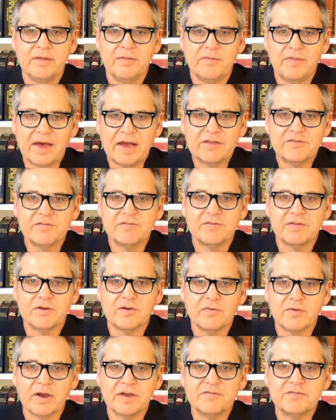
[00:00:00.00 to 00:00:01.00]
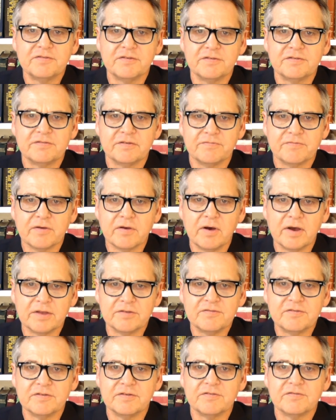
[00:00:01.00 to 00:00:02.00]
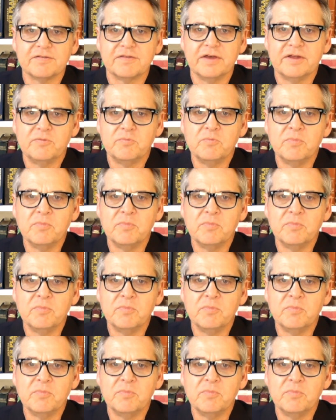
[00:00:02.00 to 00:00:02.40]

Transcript: That's the crisis of conscience that